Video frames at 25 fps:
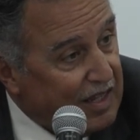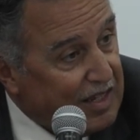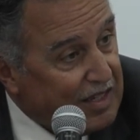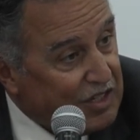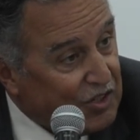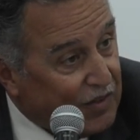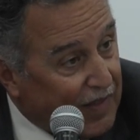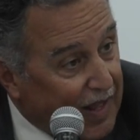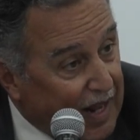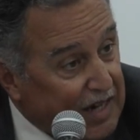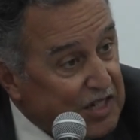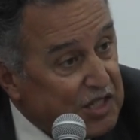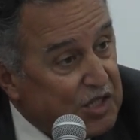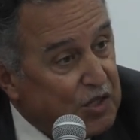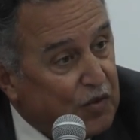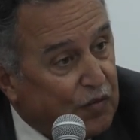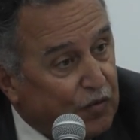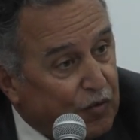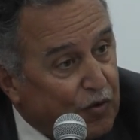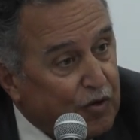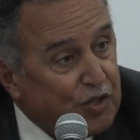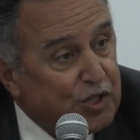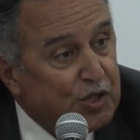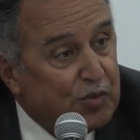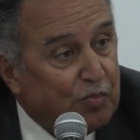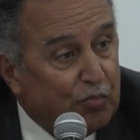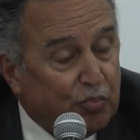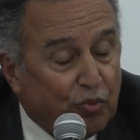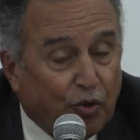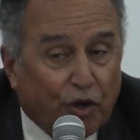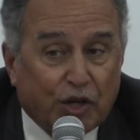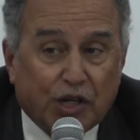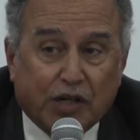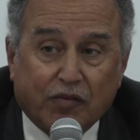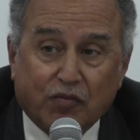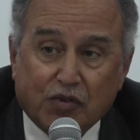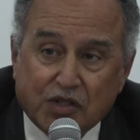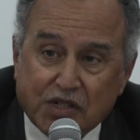So that's the first
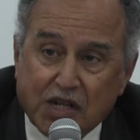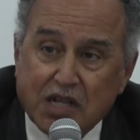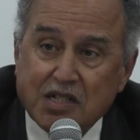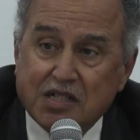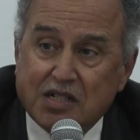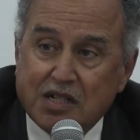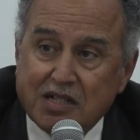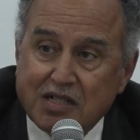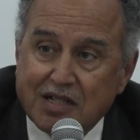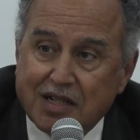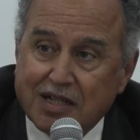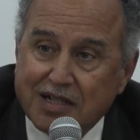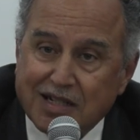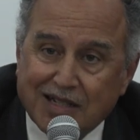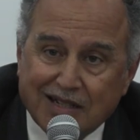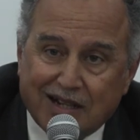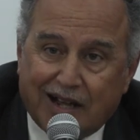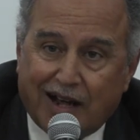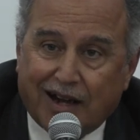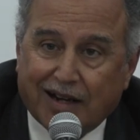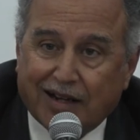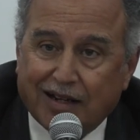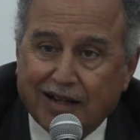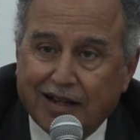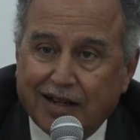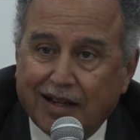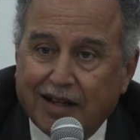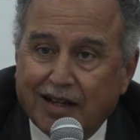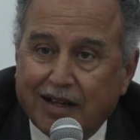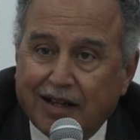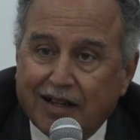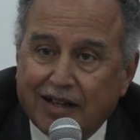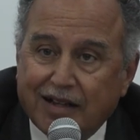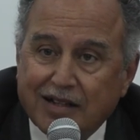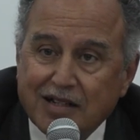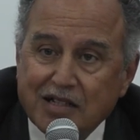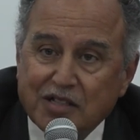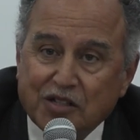point of resistance. It's not
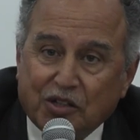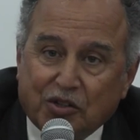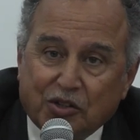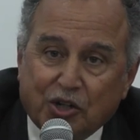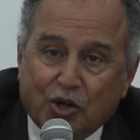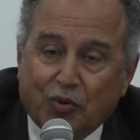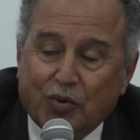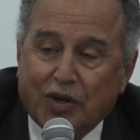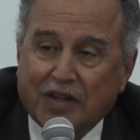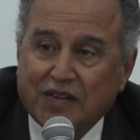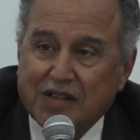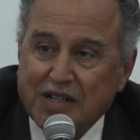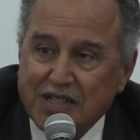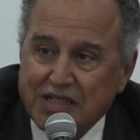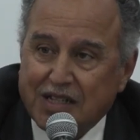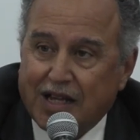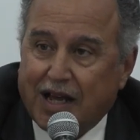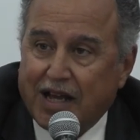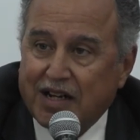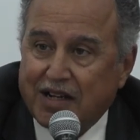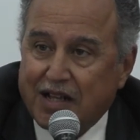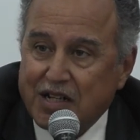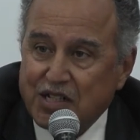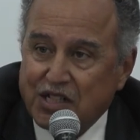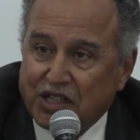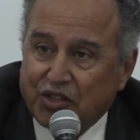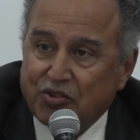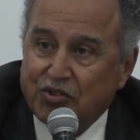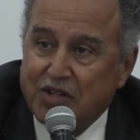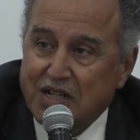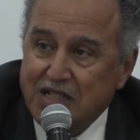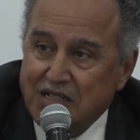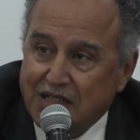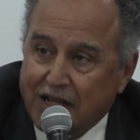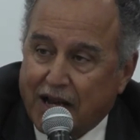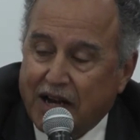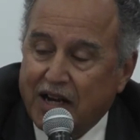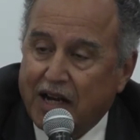securing the Sinai. Securing
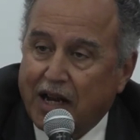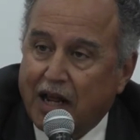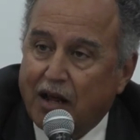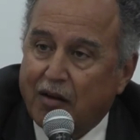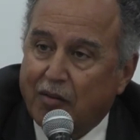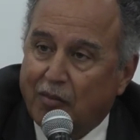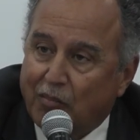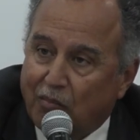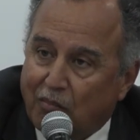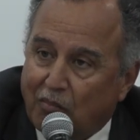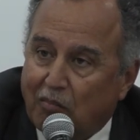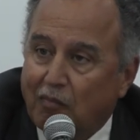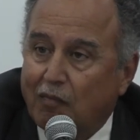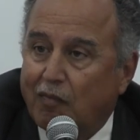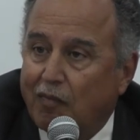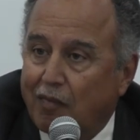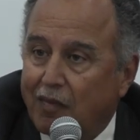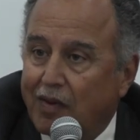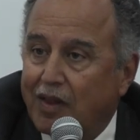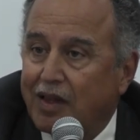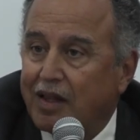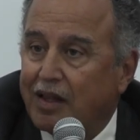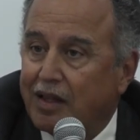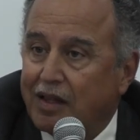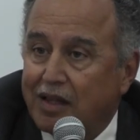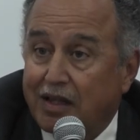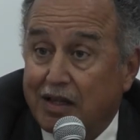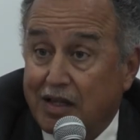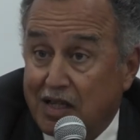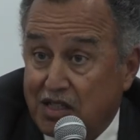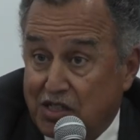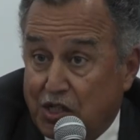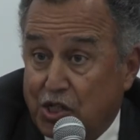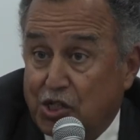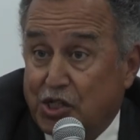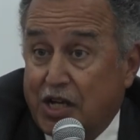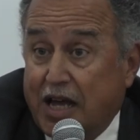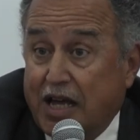the Sinai
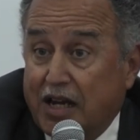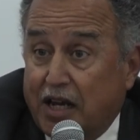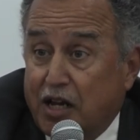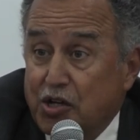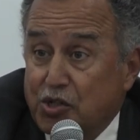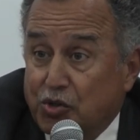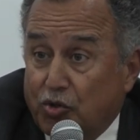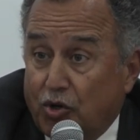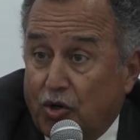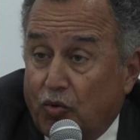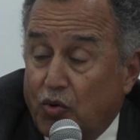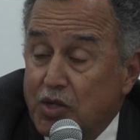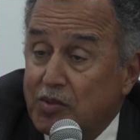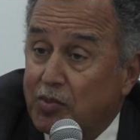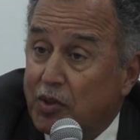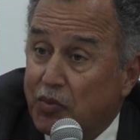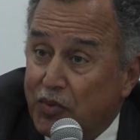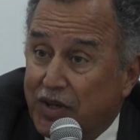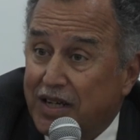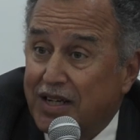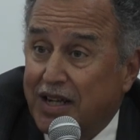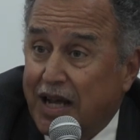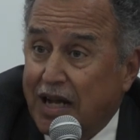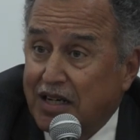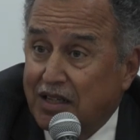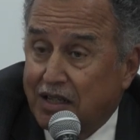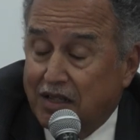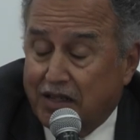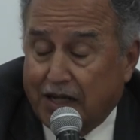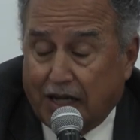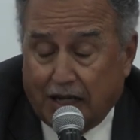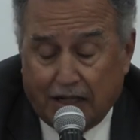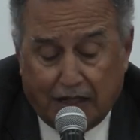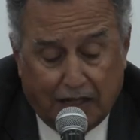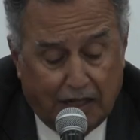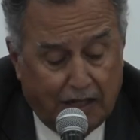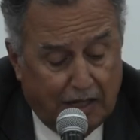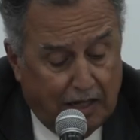is a challenge always, but we can handle
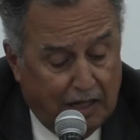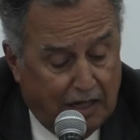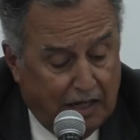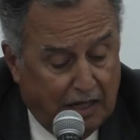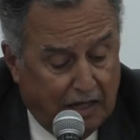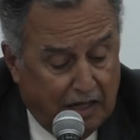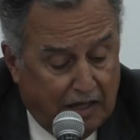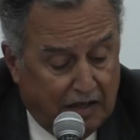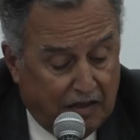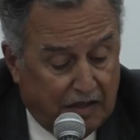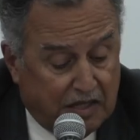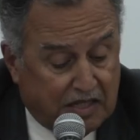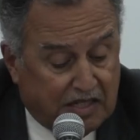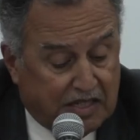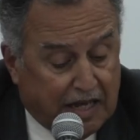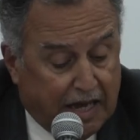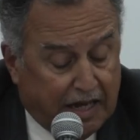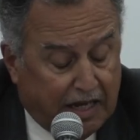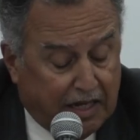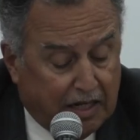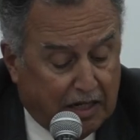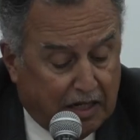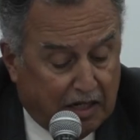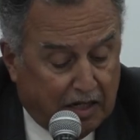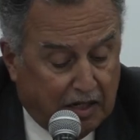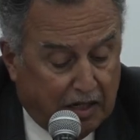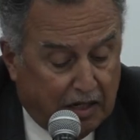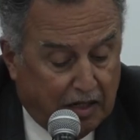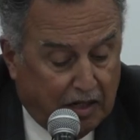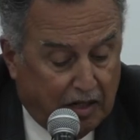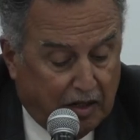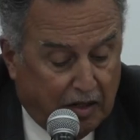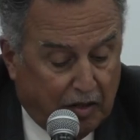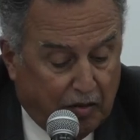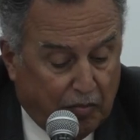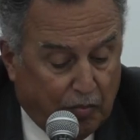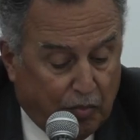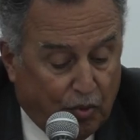that. The second
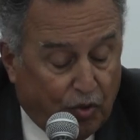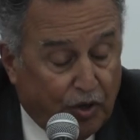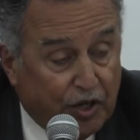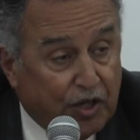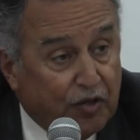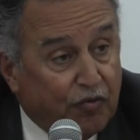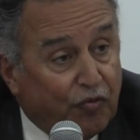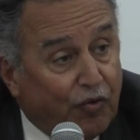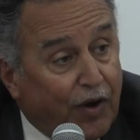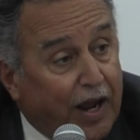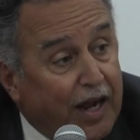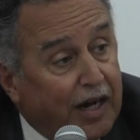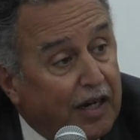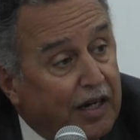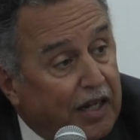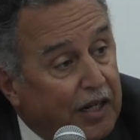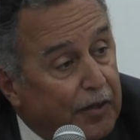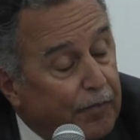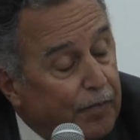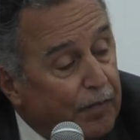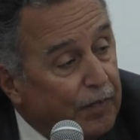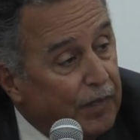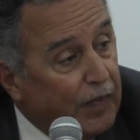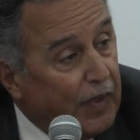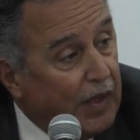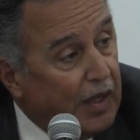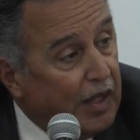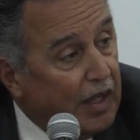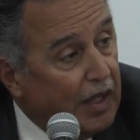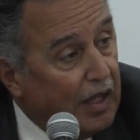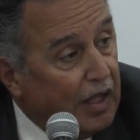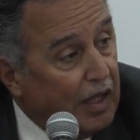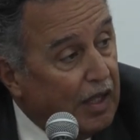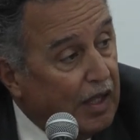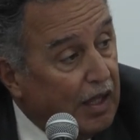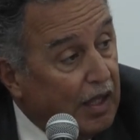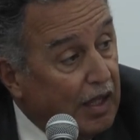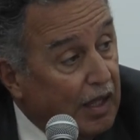point, frankly,
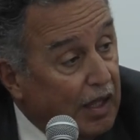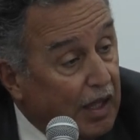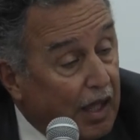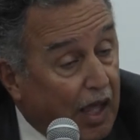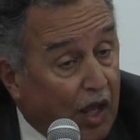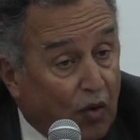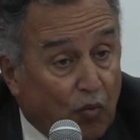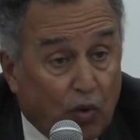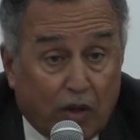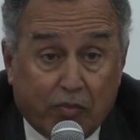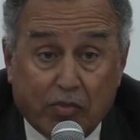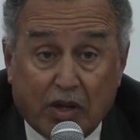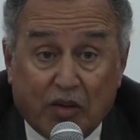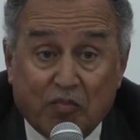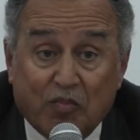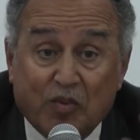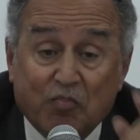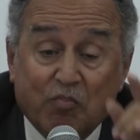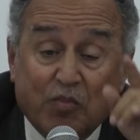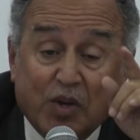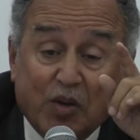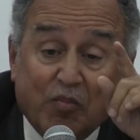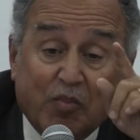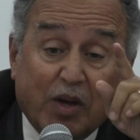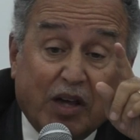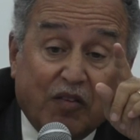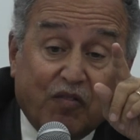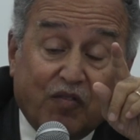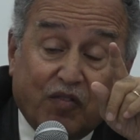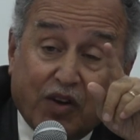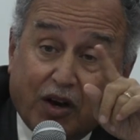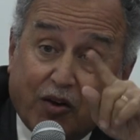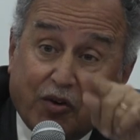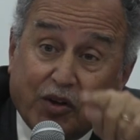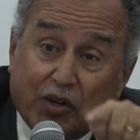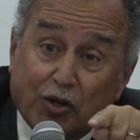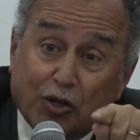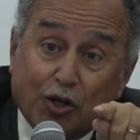and we may be
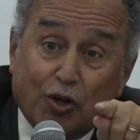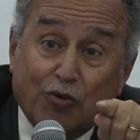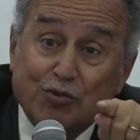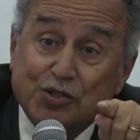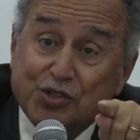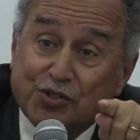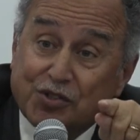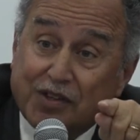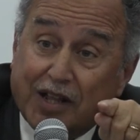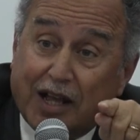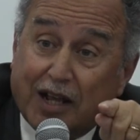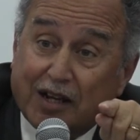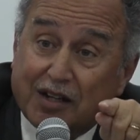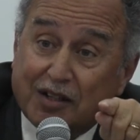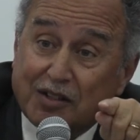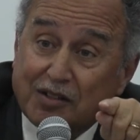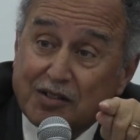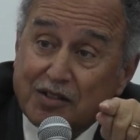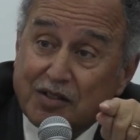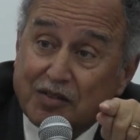very close to that